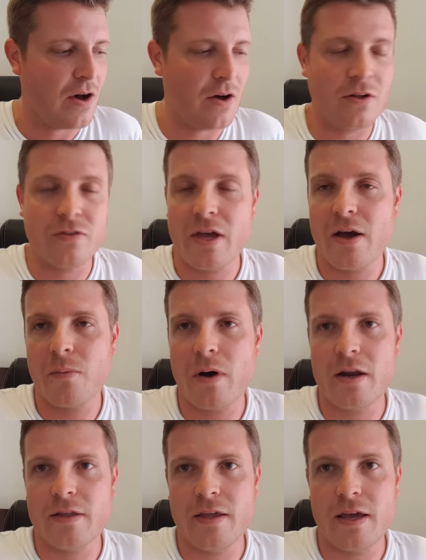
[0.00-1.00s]
on that
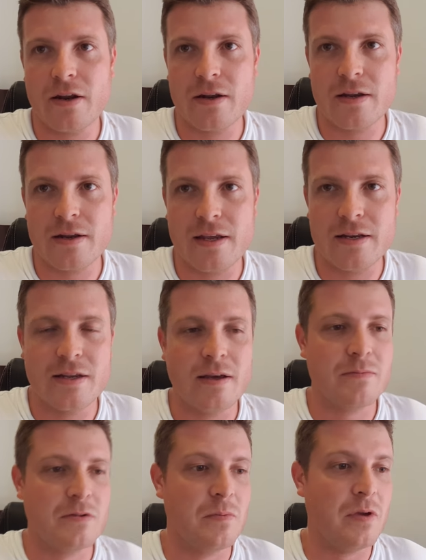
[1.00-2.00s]
one, and that ended
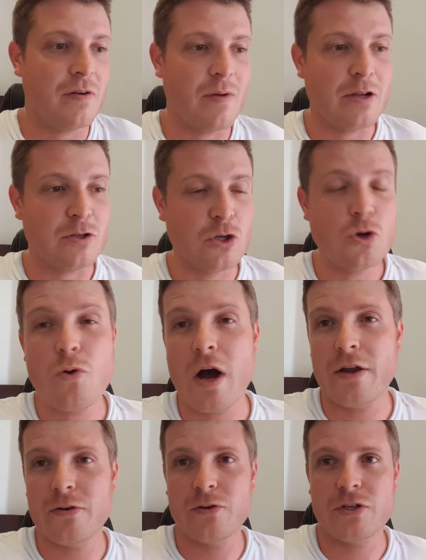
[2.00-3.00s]
up to be around
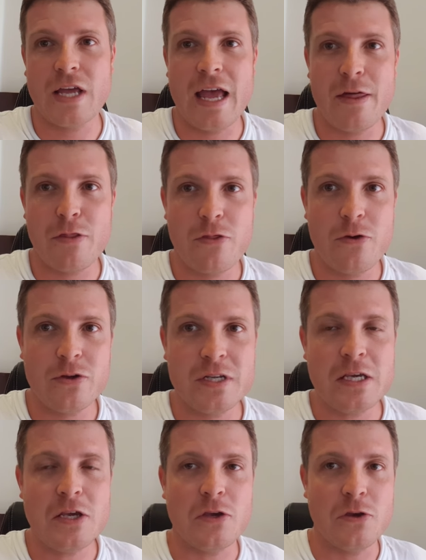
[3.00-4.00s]

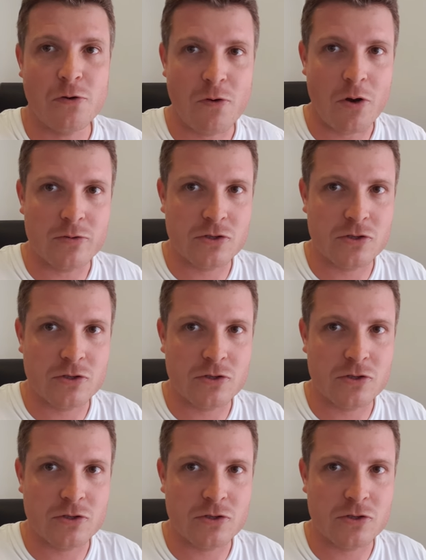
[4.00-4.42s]
230 euros.